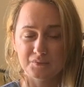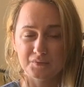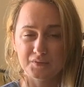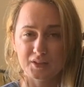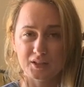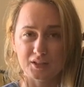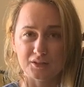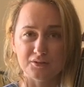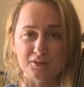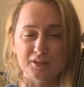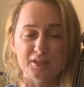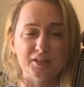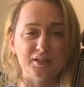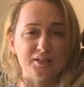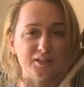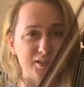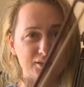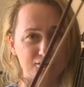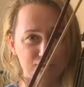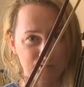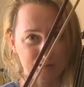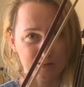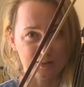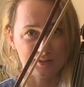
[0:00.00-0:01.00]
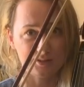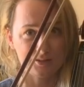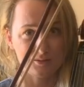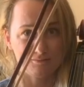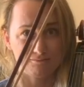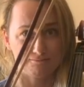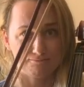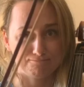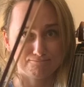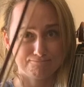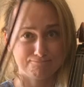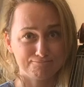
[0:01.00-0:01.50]
Can you hear that noise?
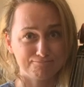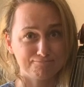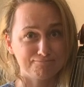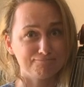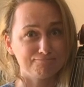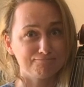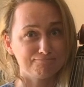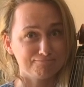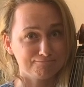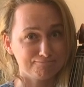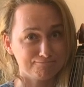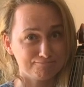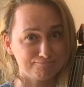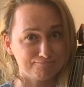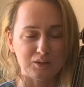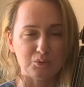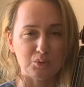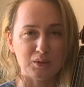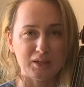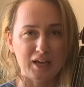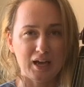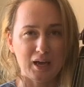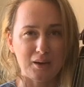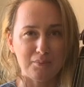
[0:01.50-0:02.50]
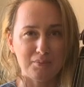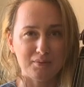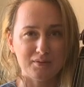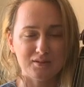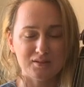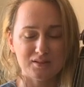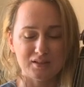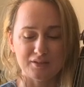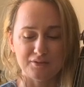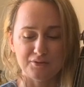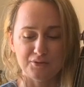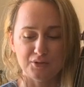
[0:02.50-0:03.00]
And what happens
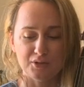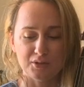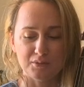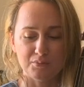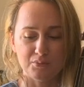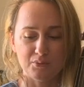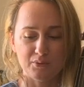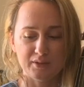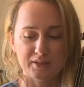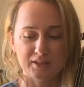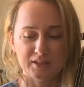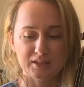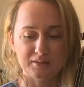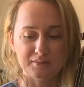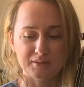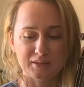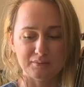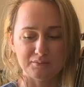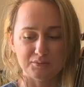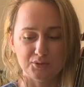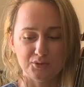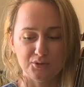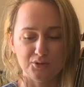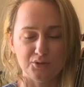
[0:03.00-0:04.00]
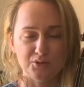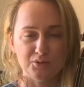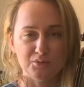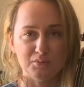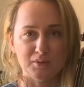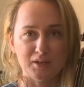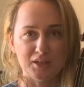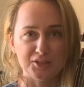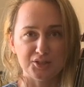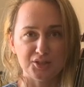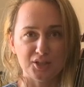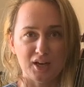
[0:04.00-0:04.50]
if you're pointing them too
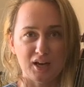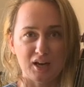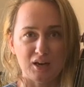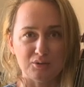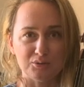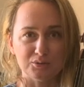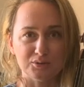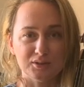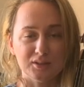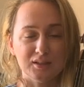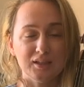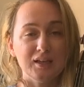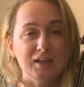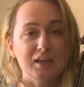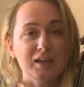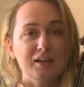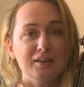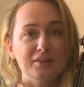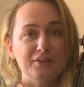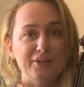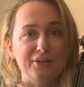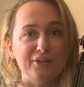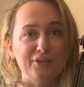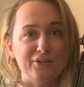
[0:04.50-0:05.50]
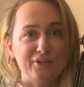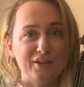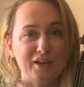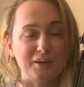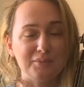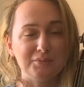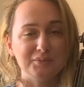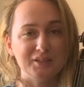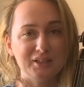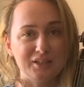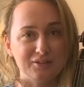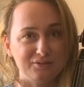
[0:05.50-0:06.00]
much out? The
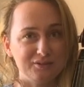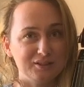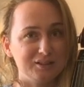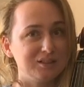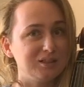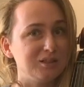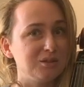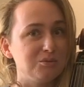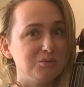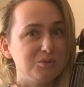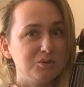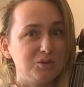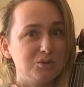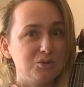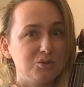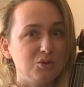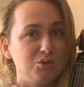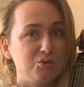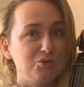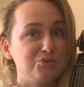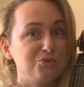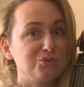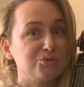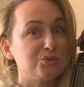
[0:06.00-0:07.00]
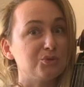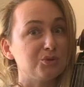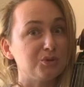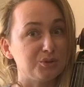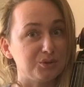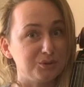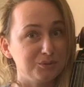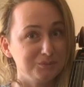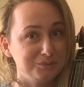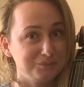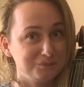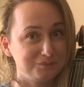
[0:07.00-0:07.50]
thumb definitely will go
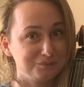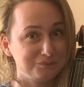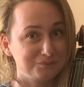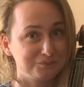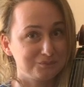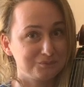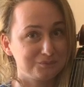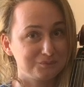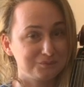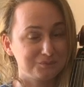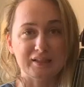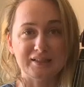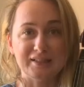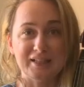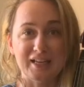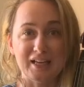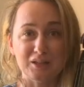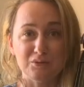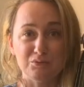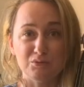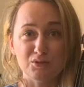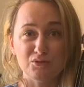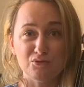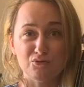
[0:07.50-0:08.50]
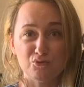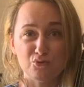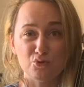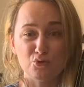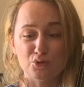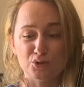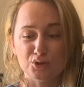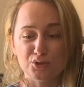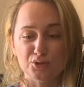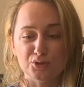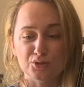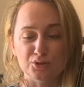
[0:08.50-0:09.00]
through, and that will
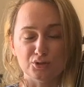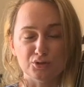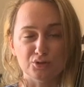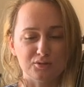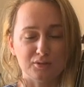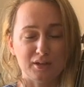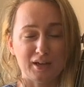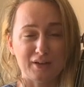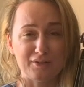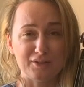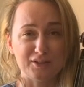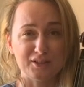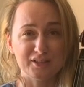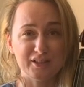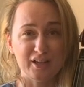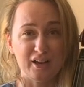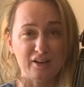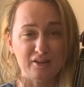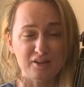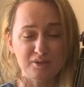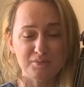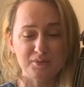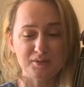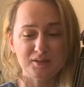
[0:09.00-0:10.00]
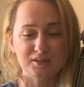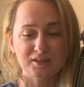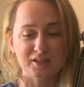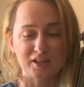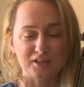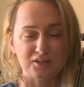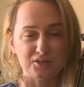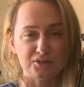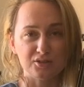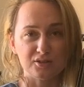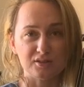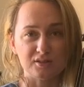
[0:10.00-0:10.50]
force you to have a terrible
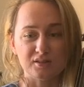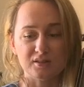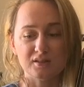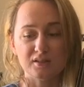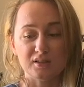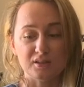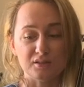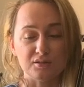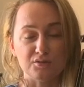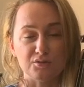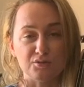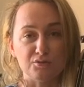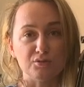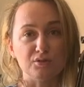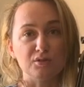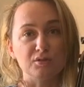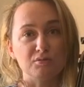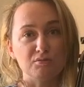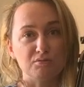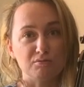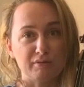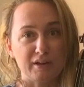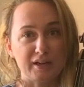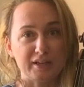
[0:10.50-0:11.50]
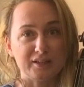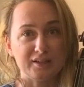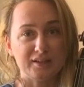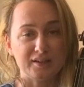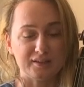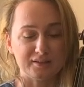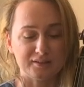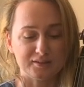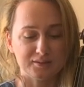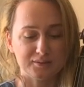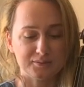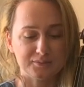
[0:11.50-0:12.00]
tension in your right
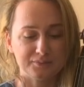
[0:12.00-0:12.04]
hand.